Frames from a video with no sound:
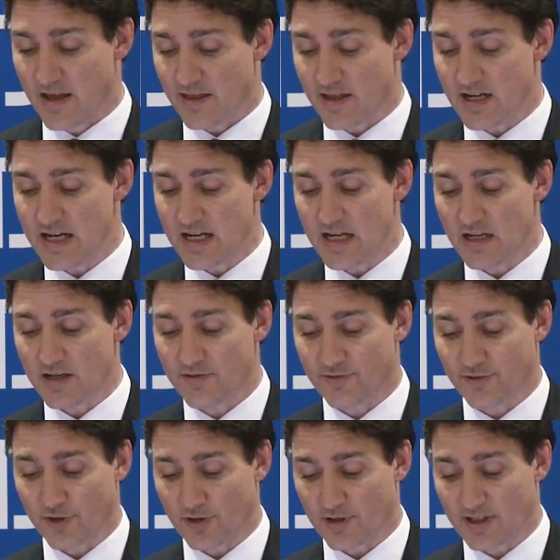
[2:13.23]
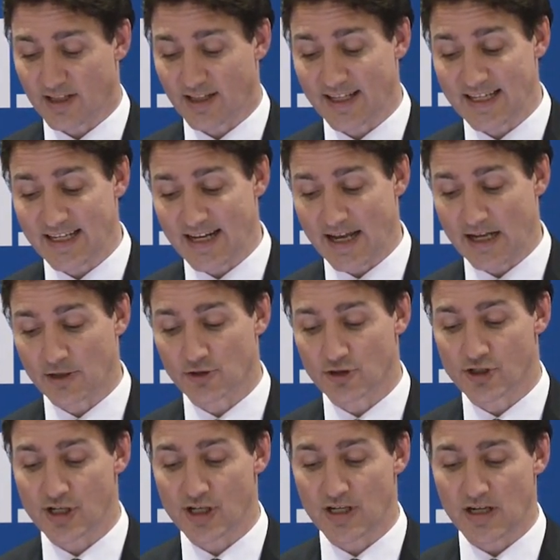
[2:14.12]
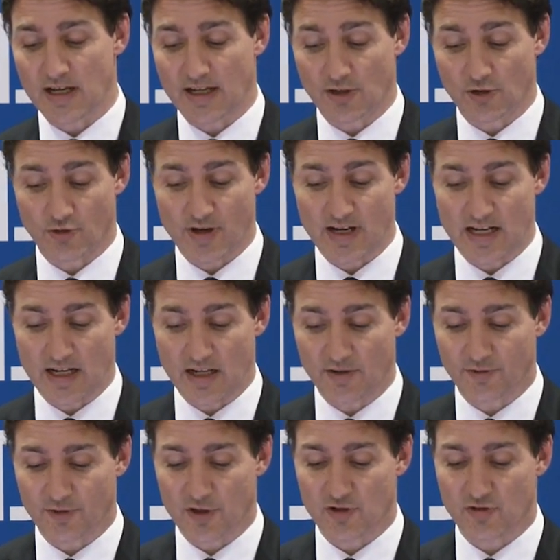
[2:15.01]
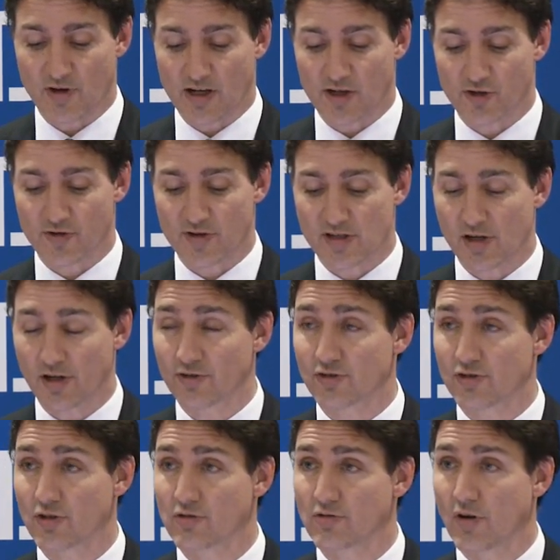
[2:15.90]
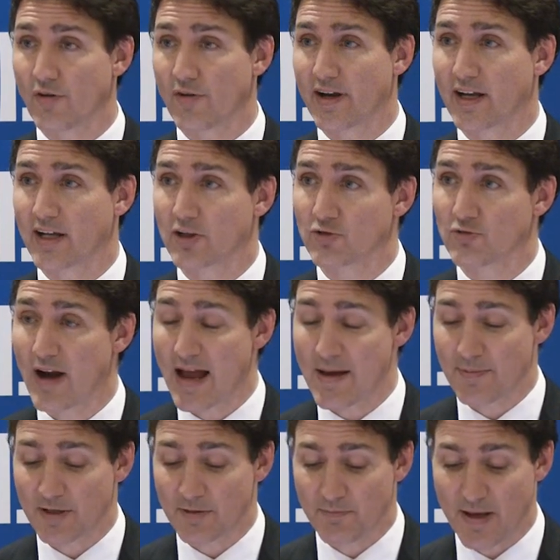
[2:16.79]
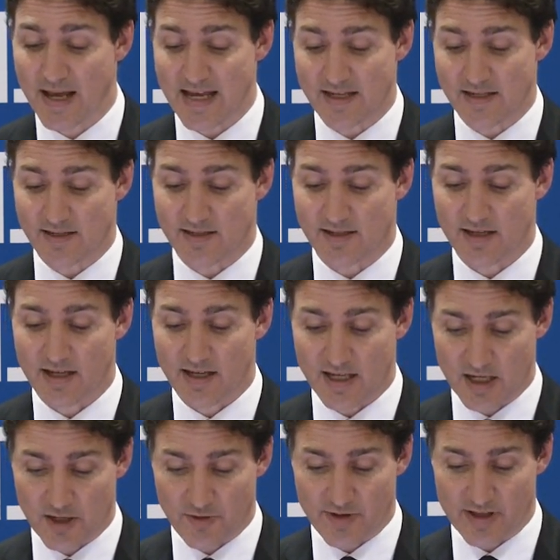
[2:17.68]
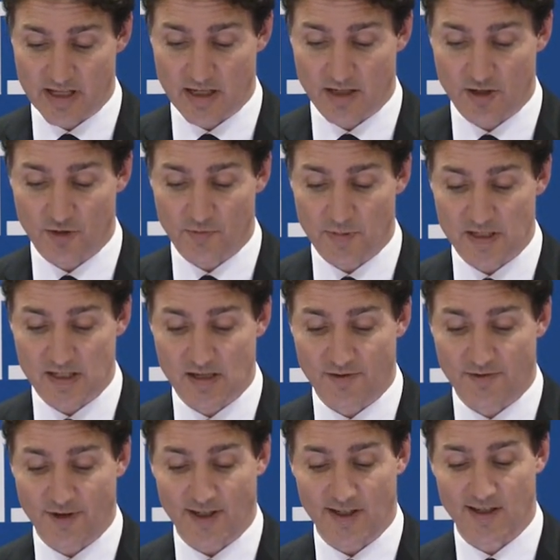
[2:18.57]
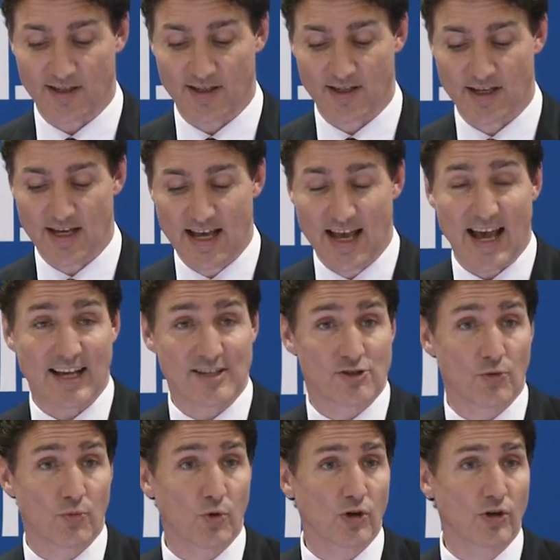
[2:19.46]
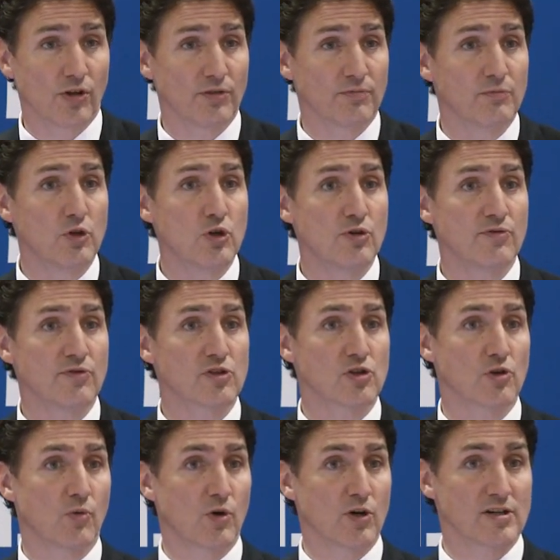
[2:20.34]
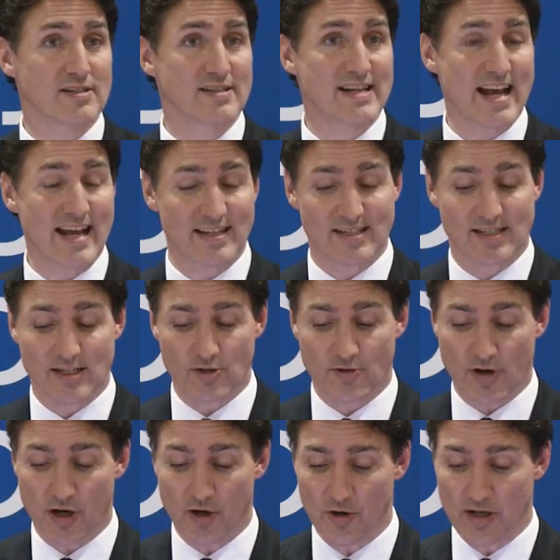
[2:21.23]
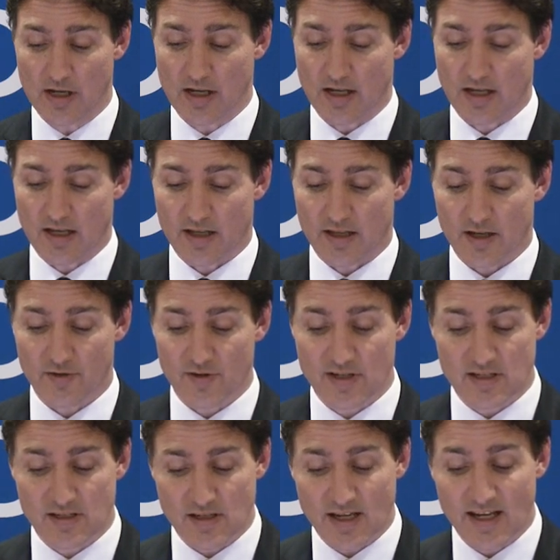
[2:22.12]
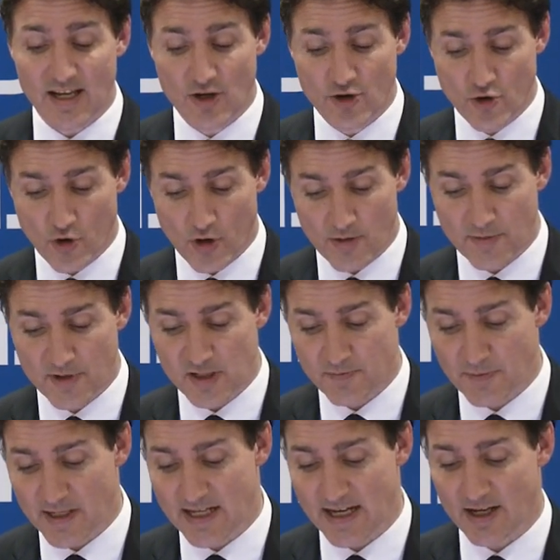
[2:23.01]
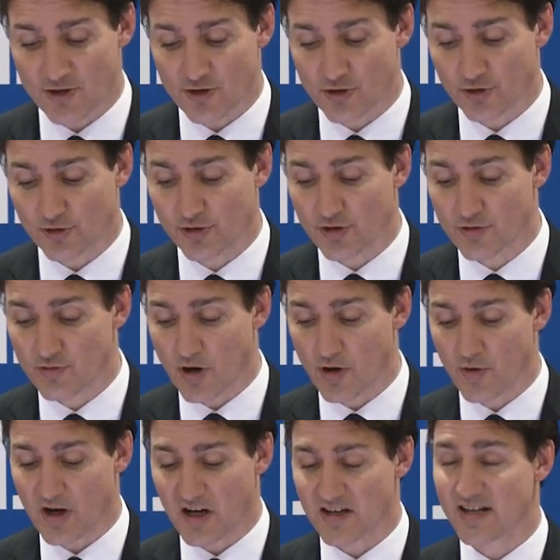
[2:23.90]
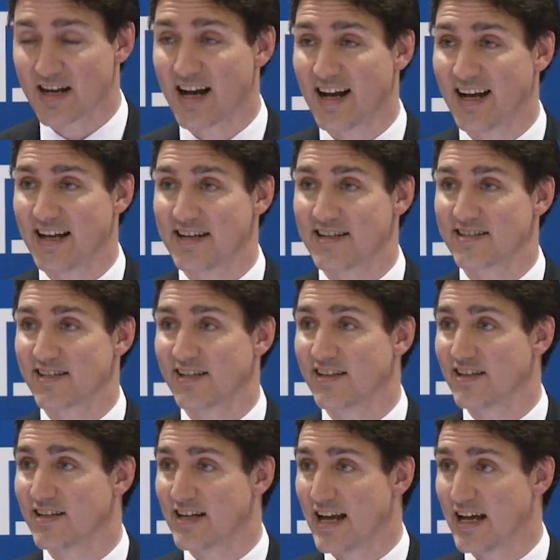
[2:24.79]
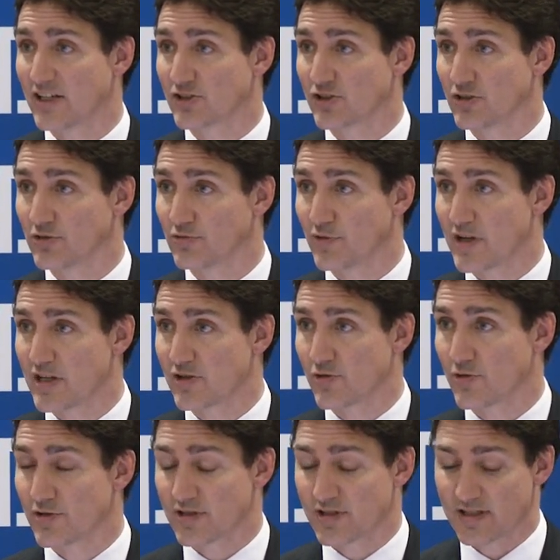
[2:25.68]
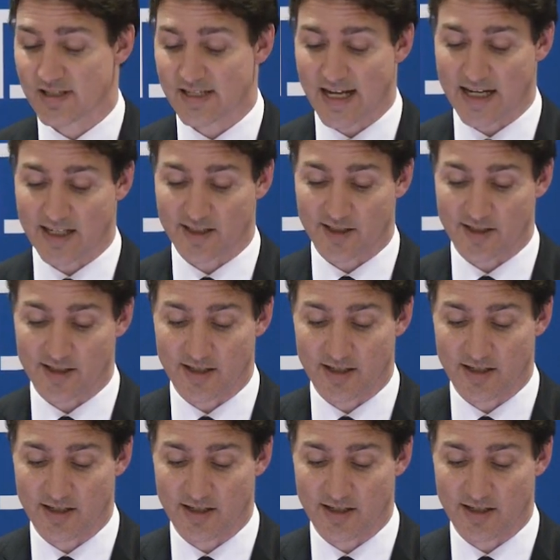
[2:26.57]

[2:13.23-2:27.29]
The need for clean energy and green infrastructure is also growing at a rapid pace here in the Indo-Pacific. As the world moves towards net zero, there is enormous potential to grow our ties in the natural resources sector.